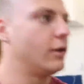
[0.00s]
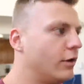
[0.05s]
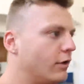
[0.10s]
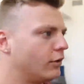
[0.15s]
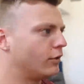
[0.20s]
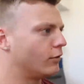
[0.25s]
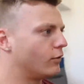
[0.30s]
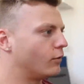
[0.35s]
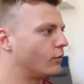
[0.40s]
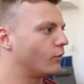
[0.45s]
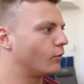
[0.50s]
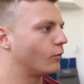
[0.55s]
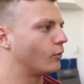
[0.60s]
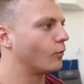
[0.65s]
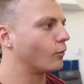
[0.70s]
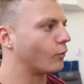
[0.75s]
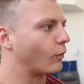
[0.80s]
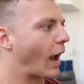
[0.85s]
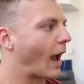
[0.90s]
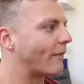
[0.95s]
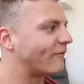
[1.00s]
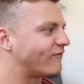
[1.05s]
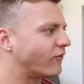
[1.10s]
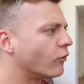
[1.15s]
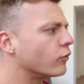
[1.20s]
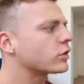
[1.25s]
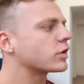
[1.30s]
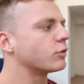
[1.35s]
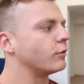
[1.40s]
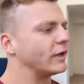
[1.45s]
full. Rap
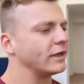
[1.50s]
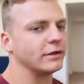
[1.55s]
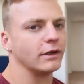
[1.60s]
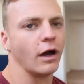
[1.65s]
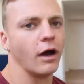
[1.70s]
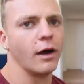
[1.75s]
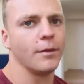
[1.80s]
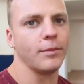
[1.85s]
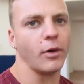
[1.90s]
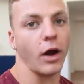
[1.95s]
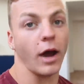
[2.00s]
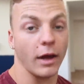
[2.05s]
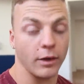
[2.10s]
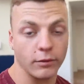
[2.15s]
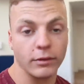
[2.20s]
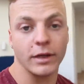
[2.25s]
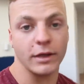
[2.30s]
full swing dub? All right,